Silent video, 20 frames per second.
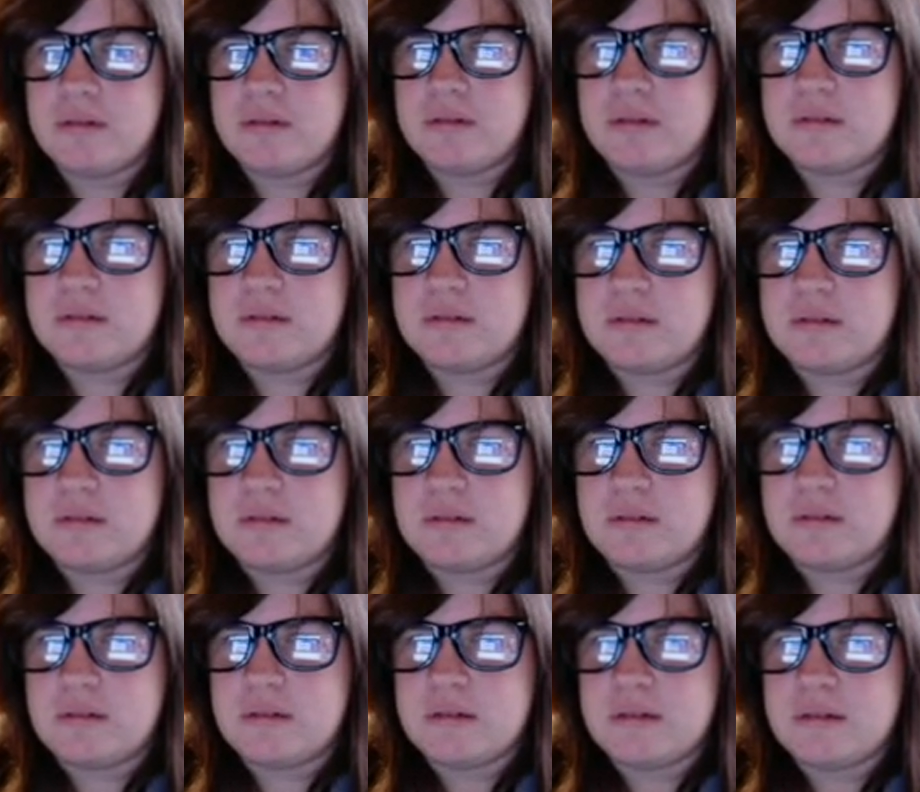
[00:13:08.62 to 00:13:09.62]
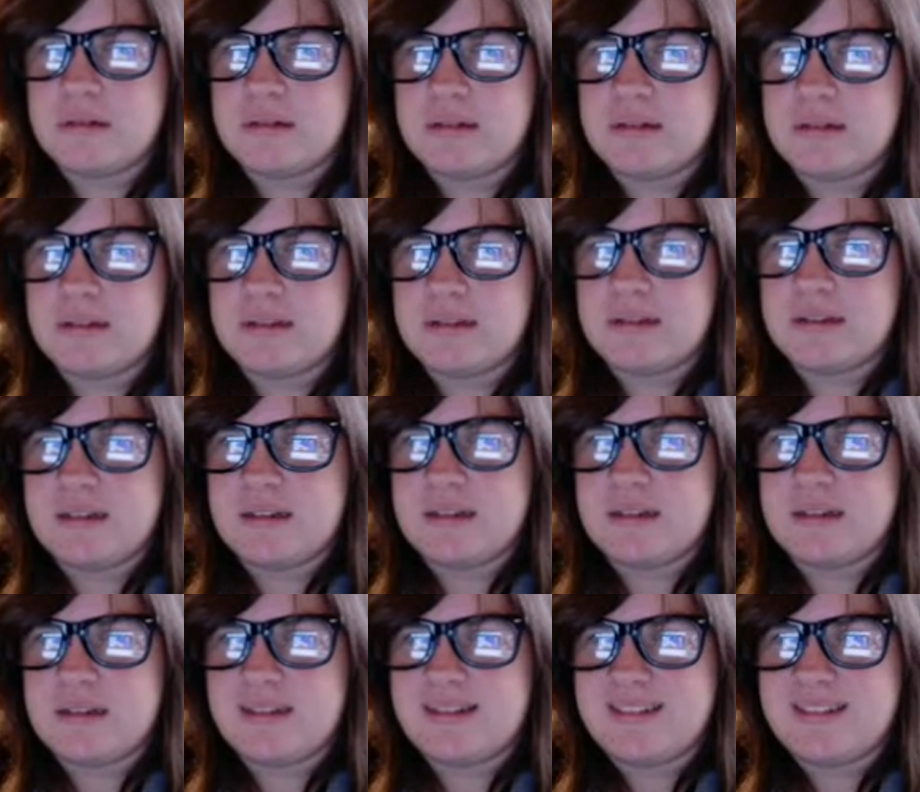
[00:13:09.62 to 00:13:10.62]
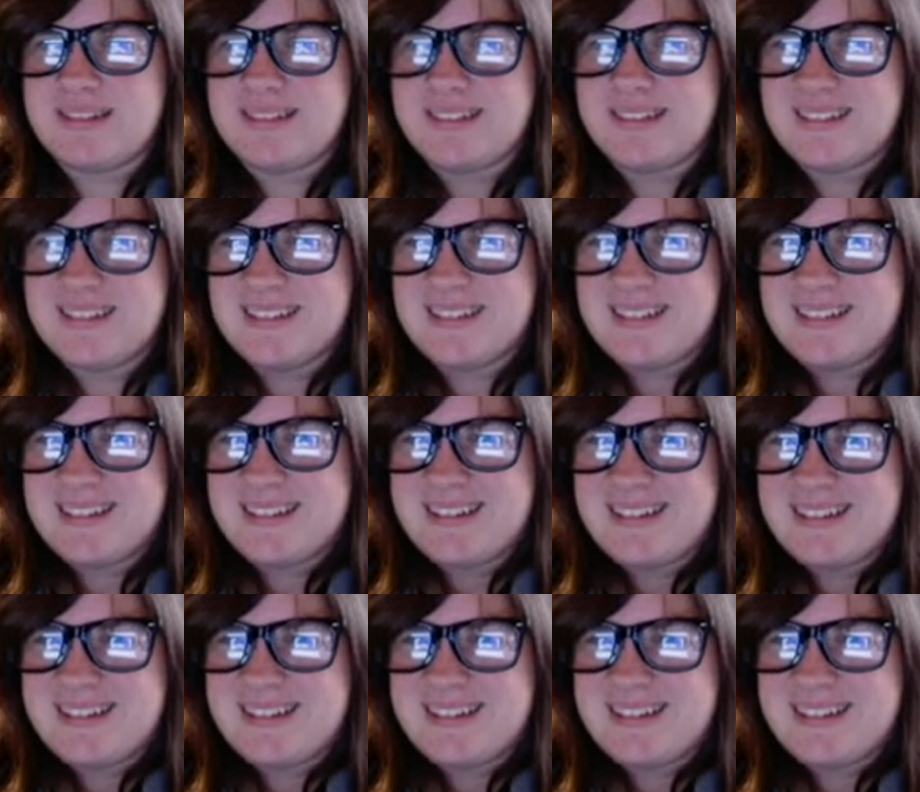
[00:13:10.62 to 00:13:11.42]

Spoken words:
(silence)